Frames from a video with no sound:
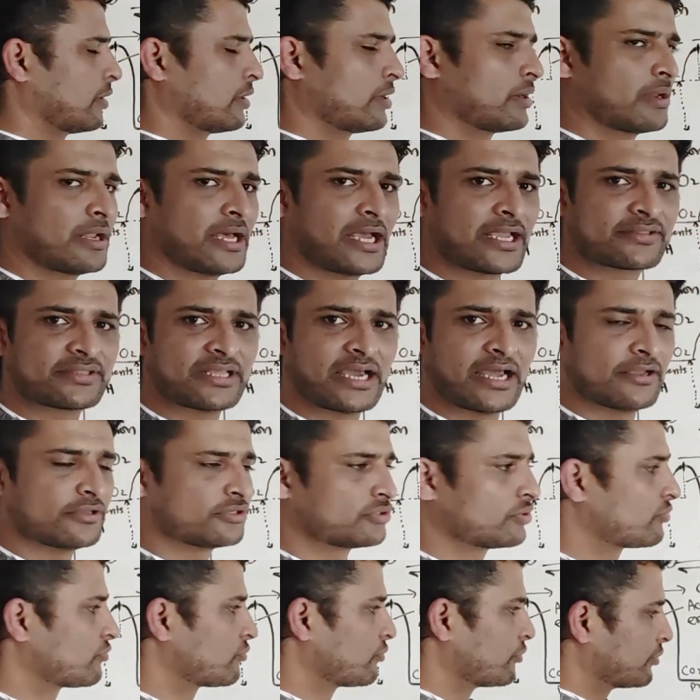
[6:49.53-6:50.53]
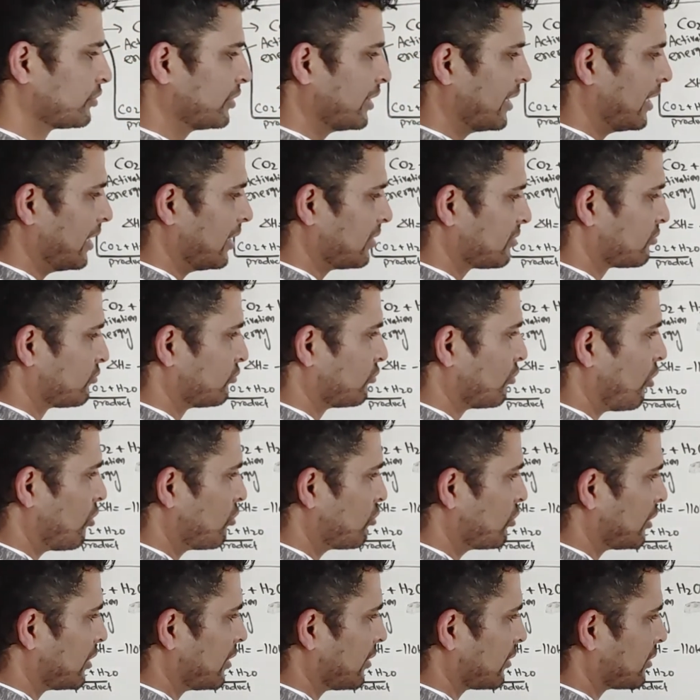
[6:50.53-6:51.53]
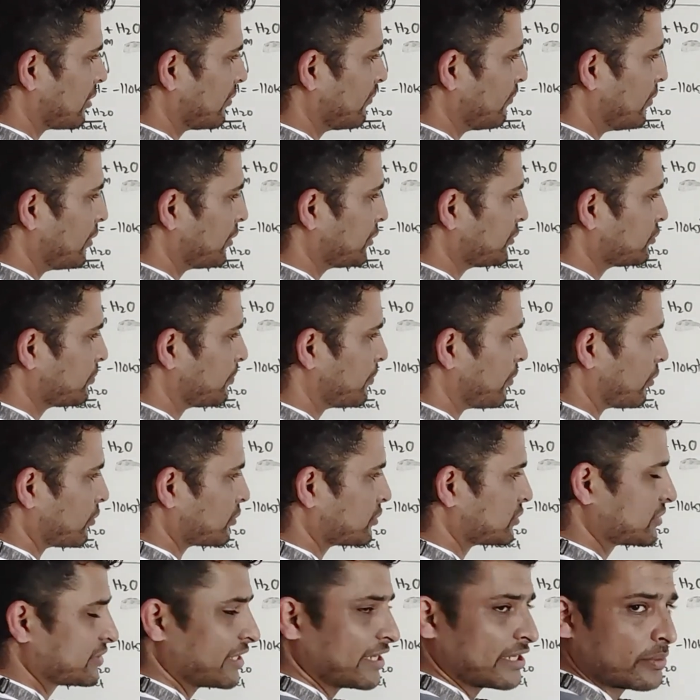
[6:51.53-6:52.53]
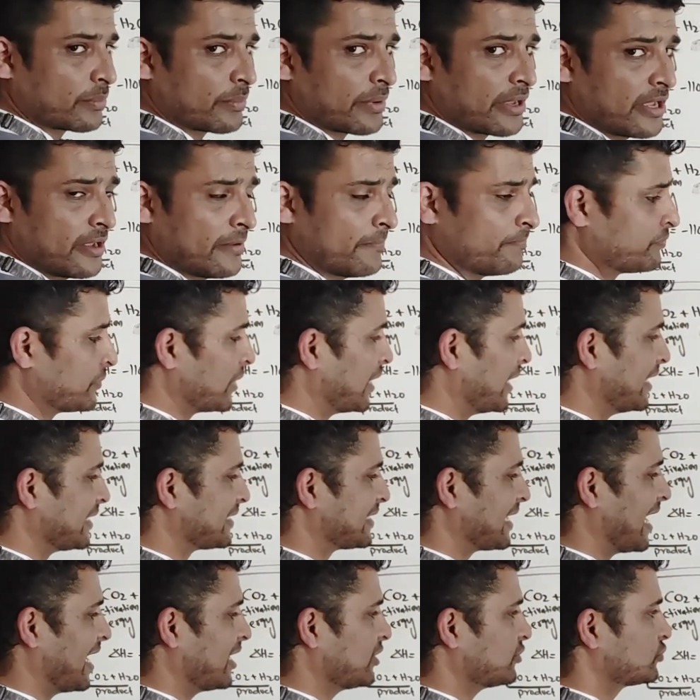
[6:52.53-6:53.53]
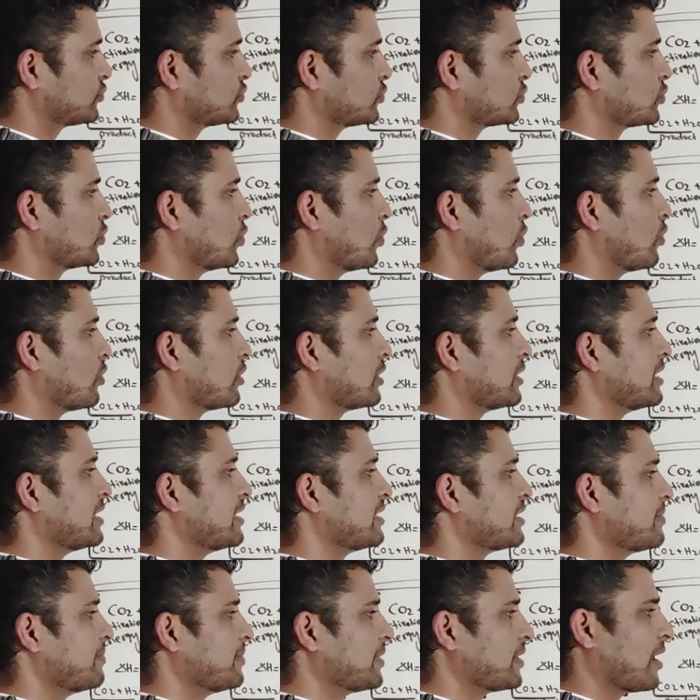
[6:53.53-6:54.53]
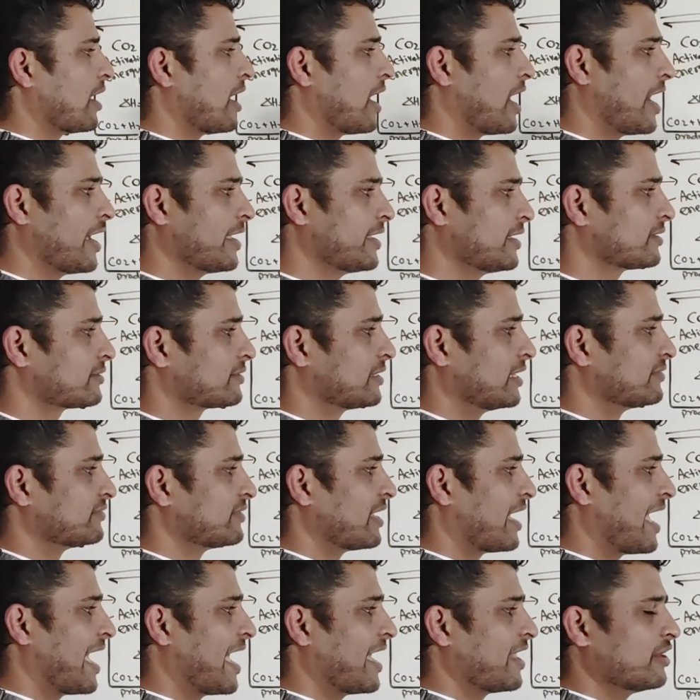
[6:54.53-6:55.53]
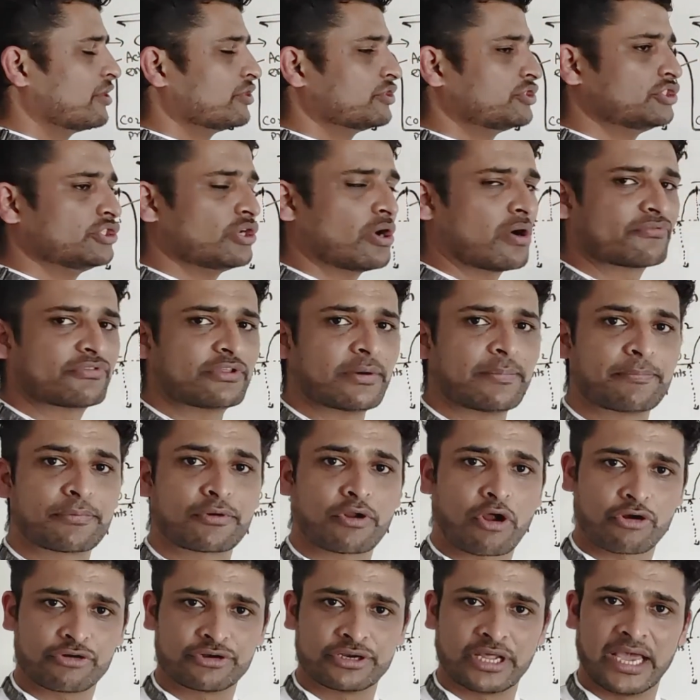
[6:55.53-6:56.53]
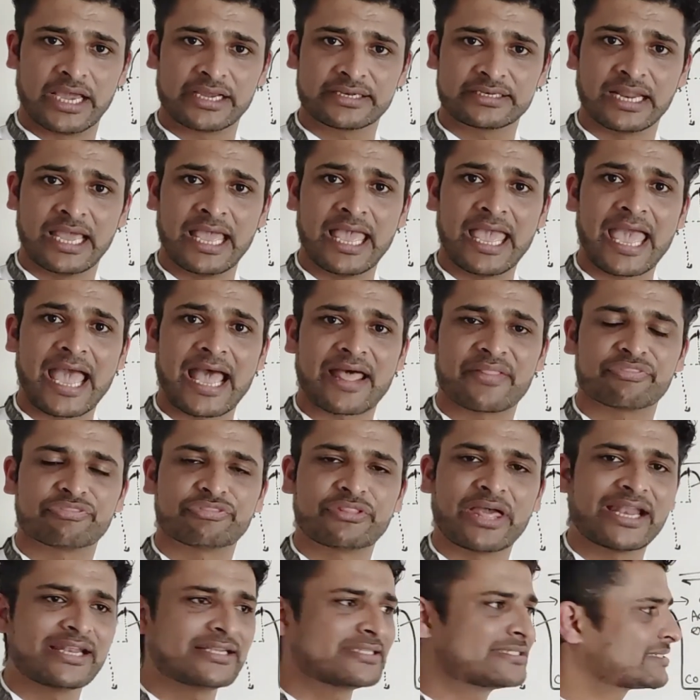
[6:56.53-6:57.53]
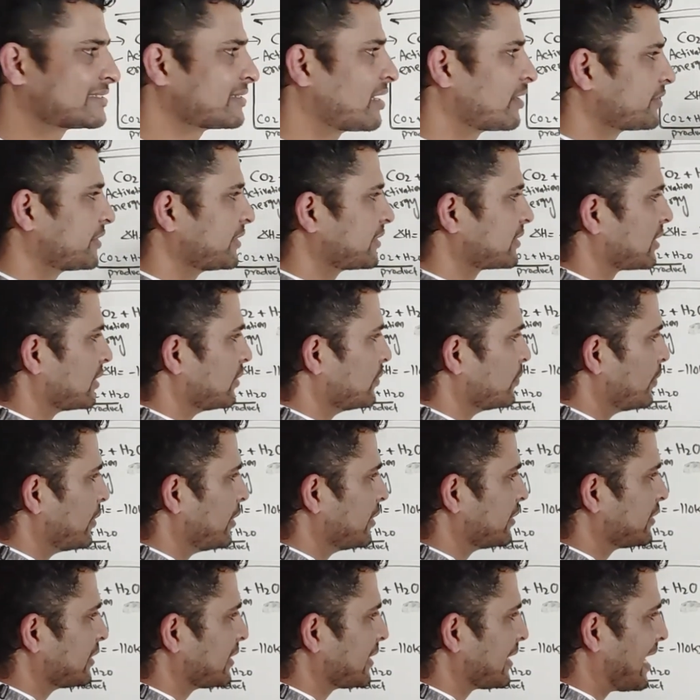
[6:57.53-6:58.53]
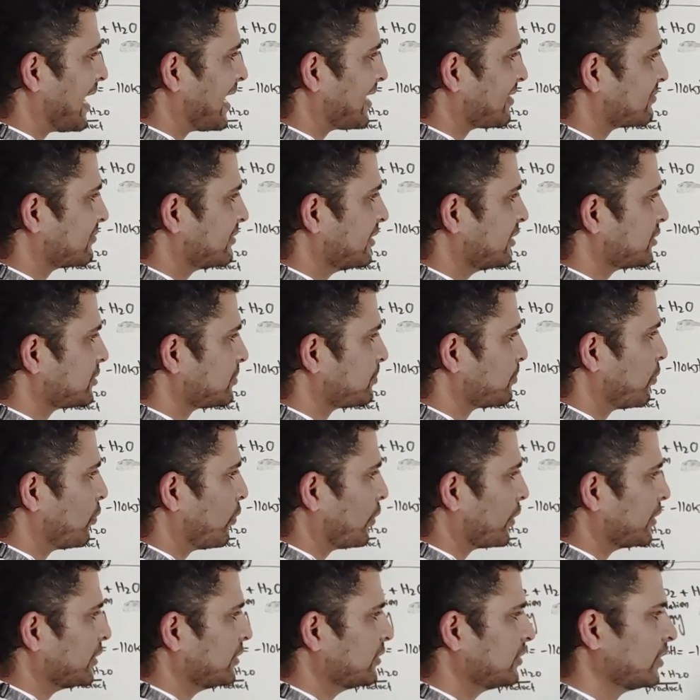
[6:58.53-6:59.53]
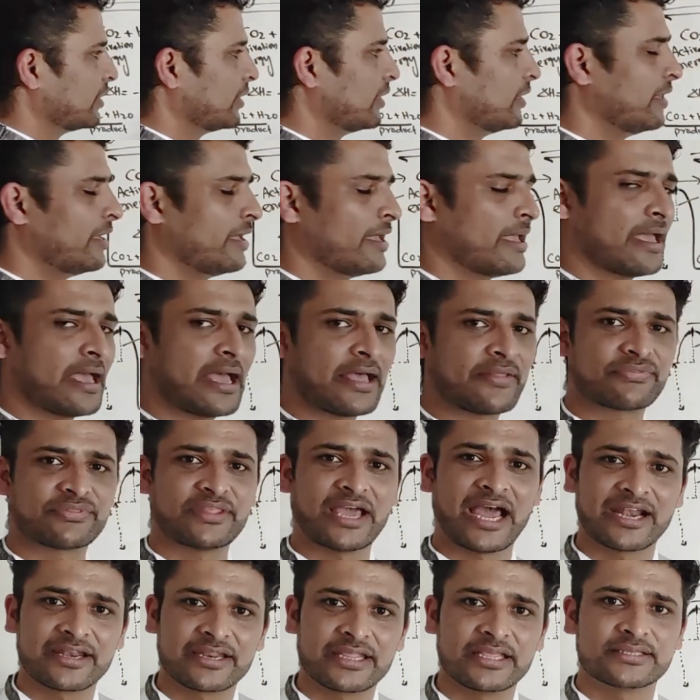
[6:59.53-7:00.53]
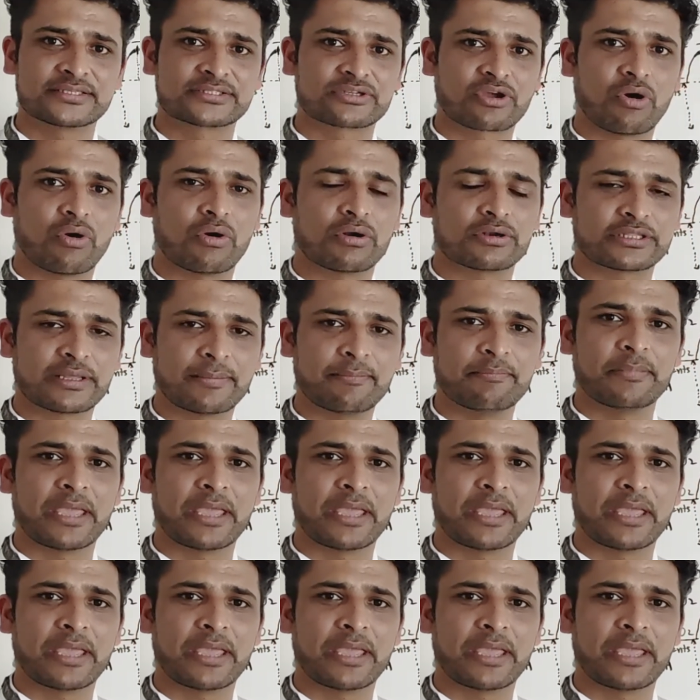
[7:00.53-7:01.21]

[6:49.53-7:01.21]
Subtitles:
like that. So it's not going to convert into product straight away. It has to go a little bit higher than the energy of the product and then started converting at this point, and that is called the